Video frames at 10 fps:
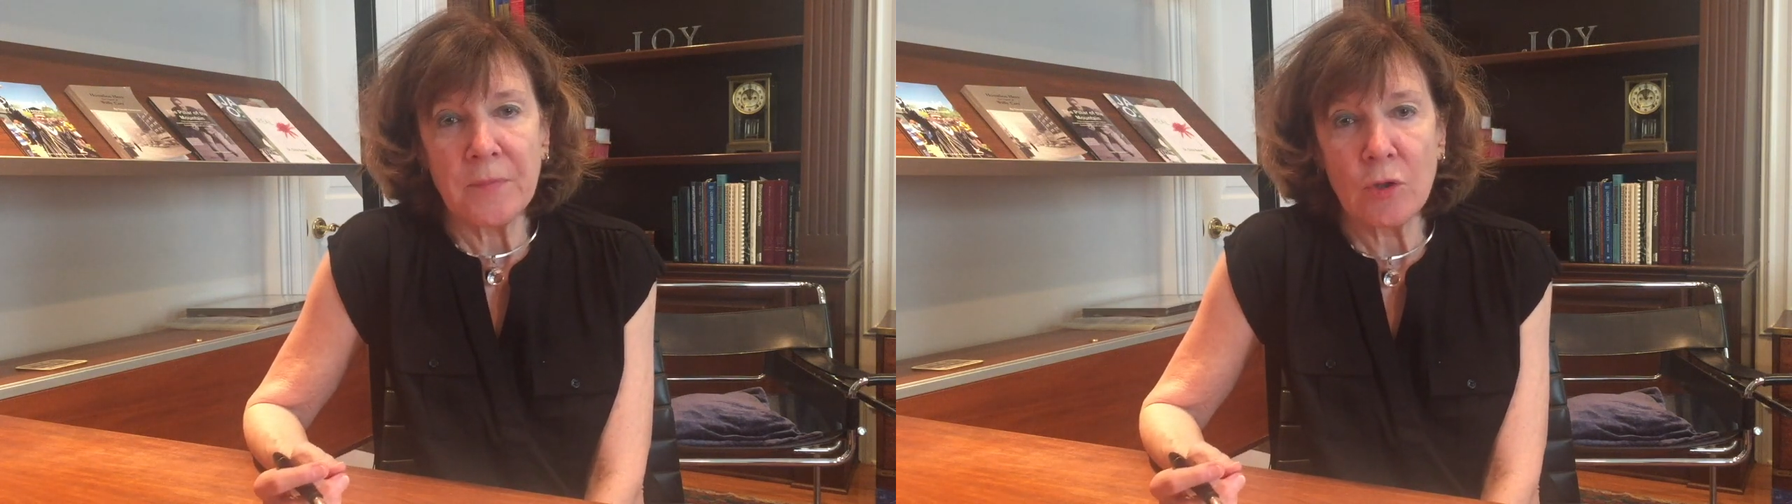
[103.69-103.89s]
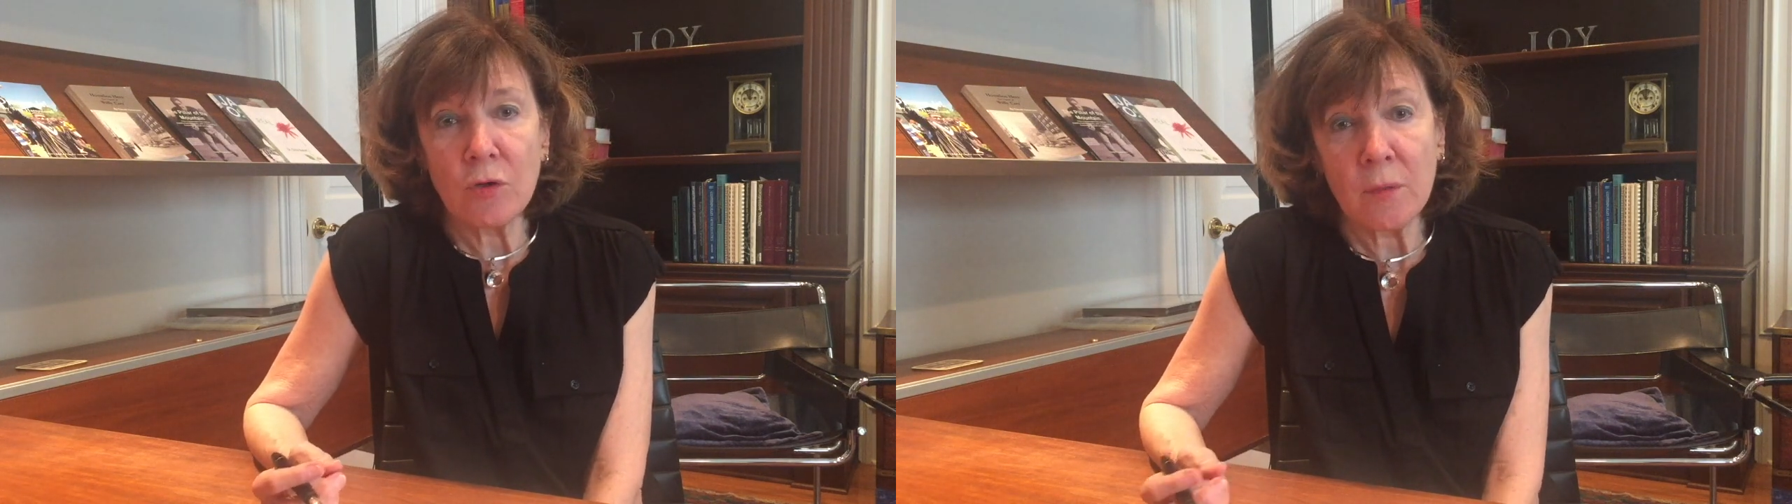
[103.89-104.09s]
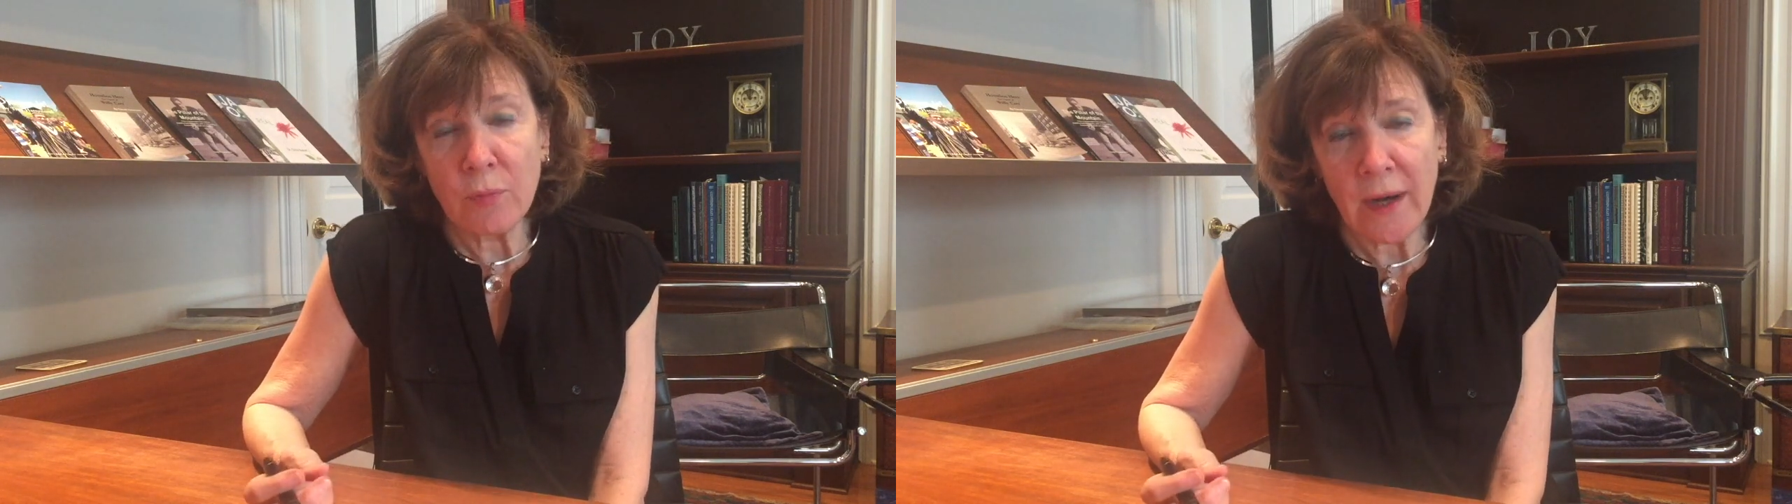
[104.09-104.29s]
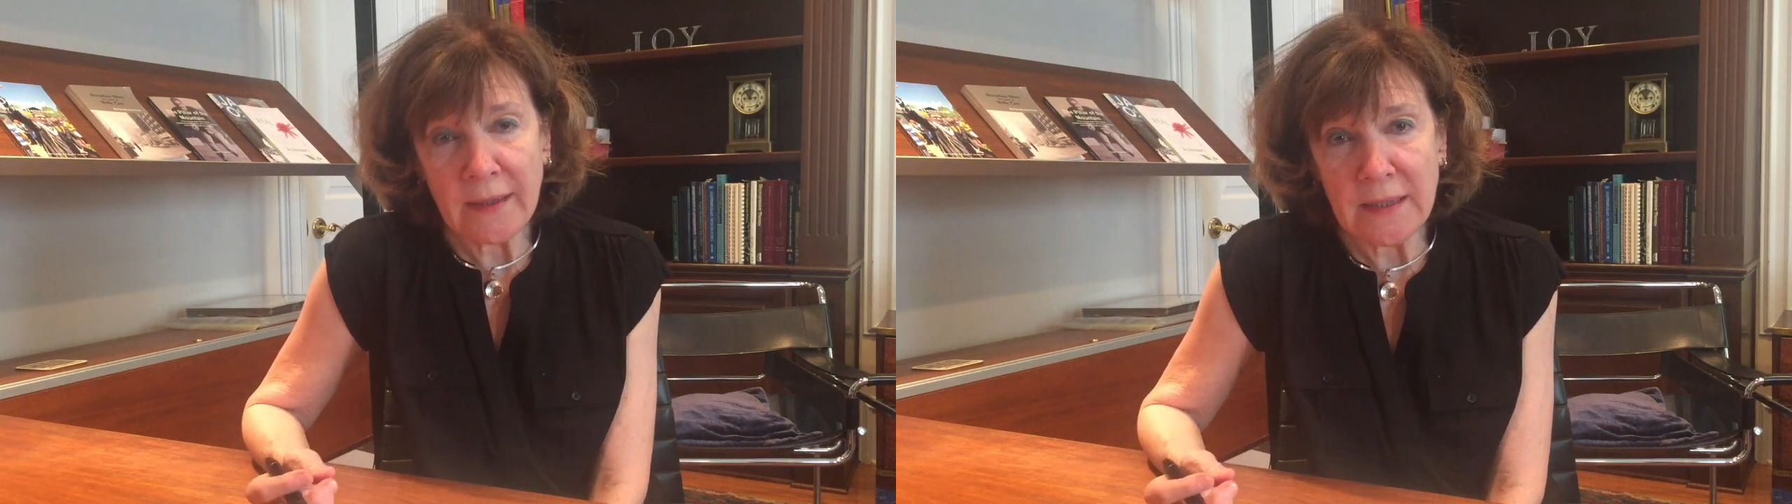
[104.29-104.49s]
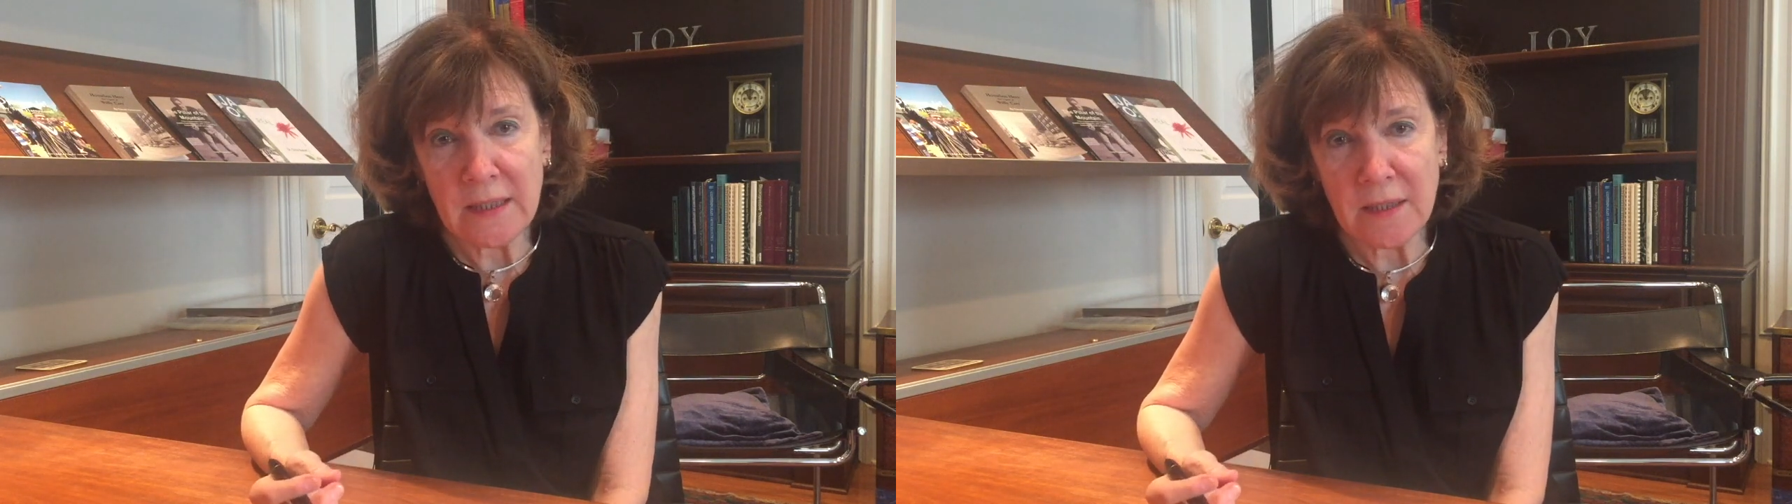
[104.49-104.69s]
You're in
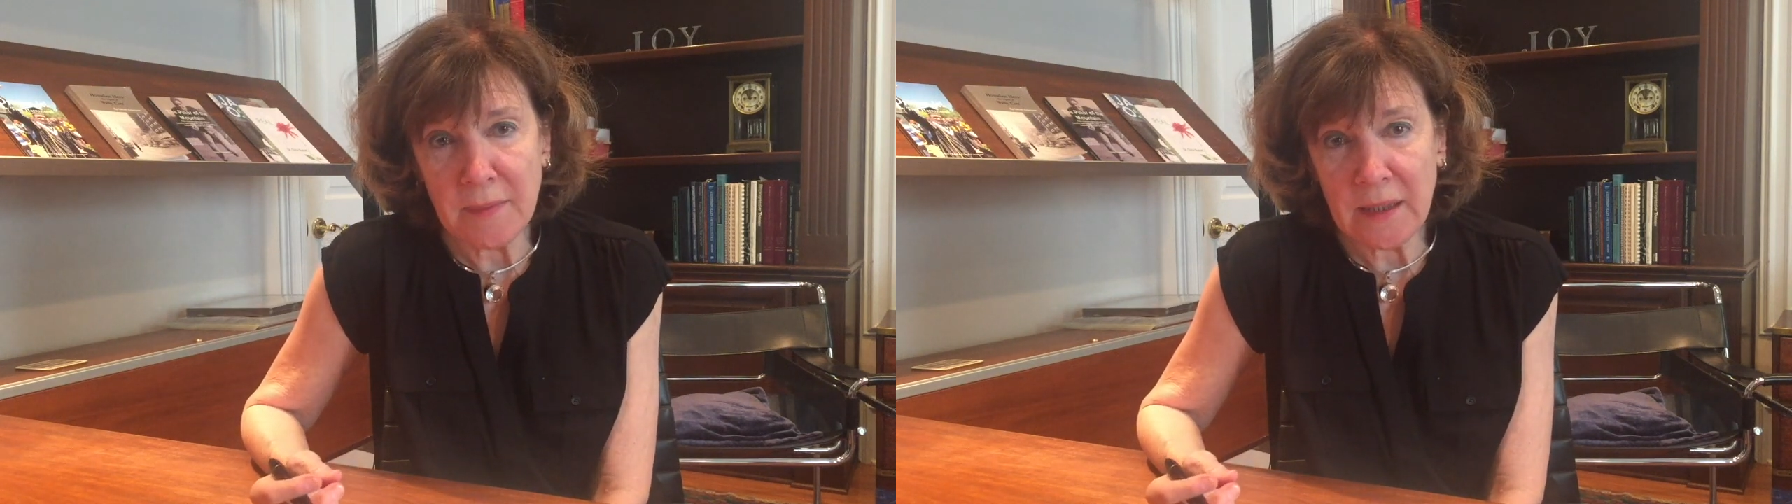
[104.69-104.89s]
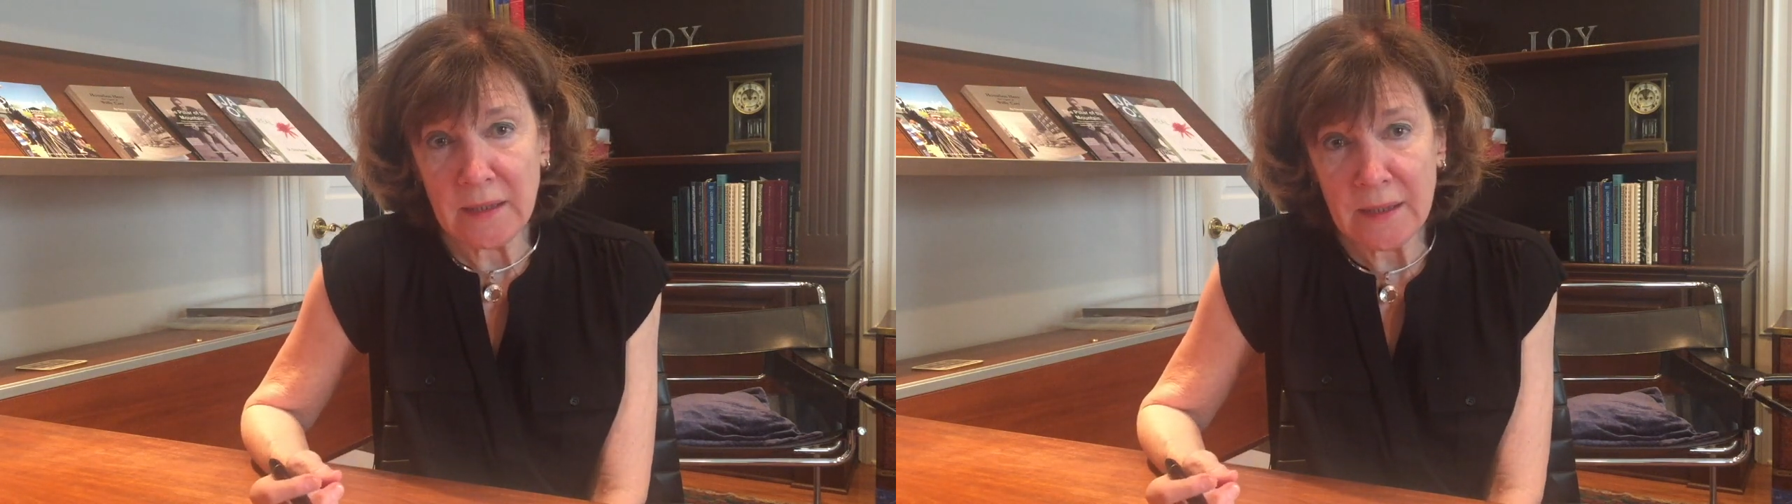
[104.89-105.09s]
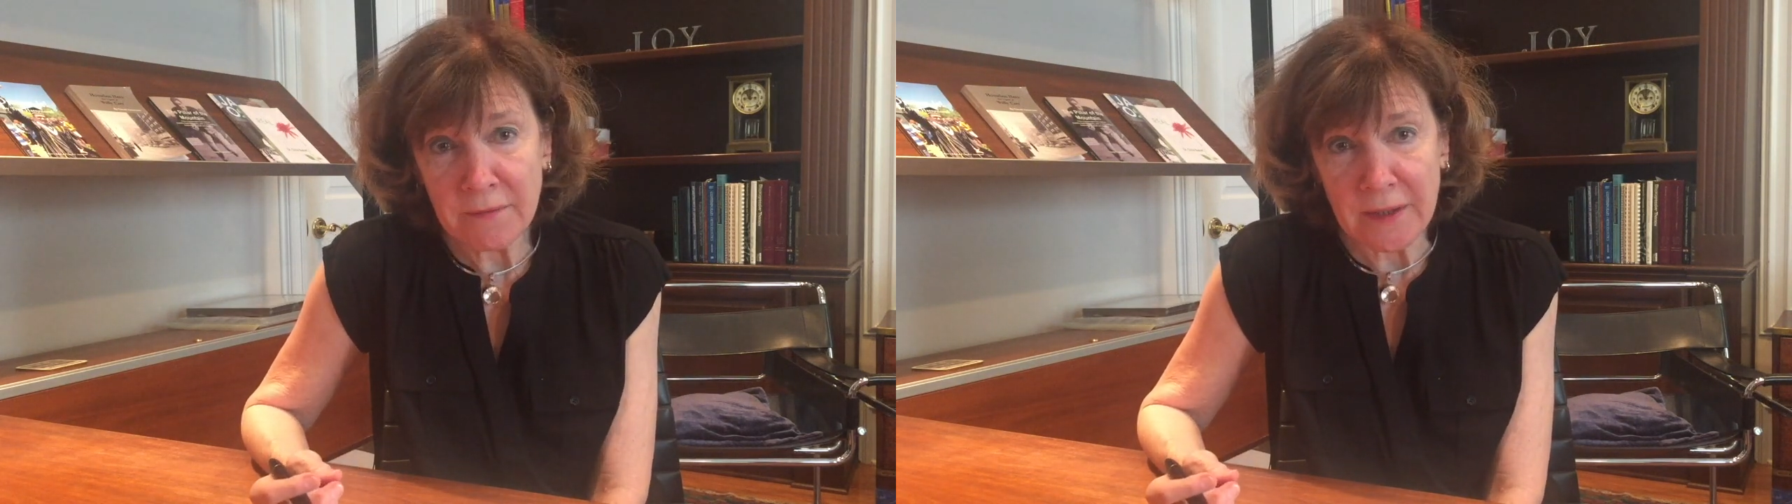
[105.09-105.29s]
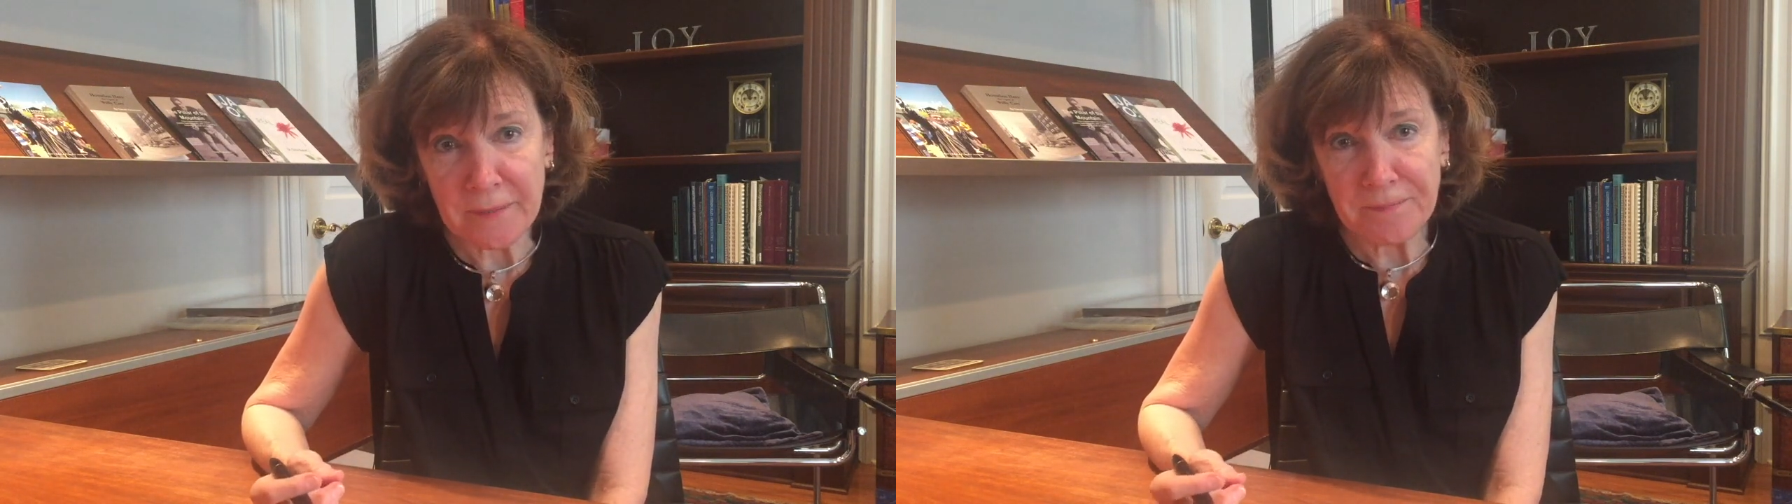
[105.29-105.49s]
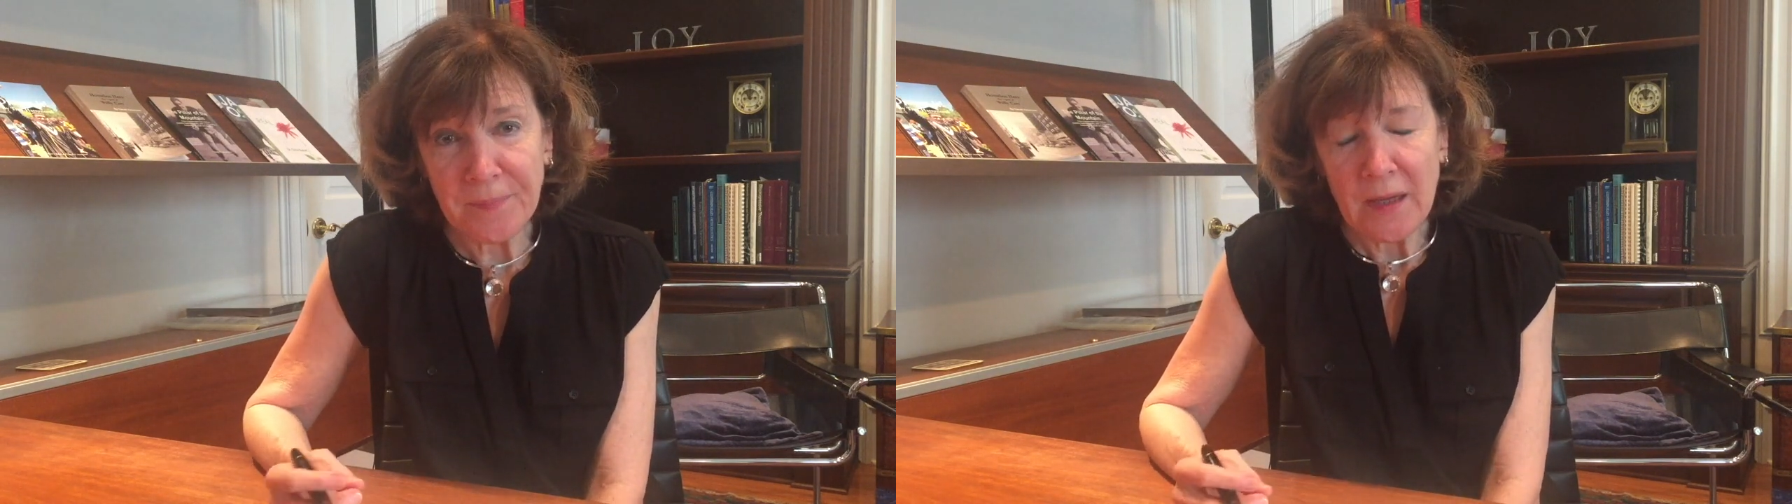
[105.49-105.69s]
practice to make a living.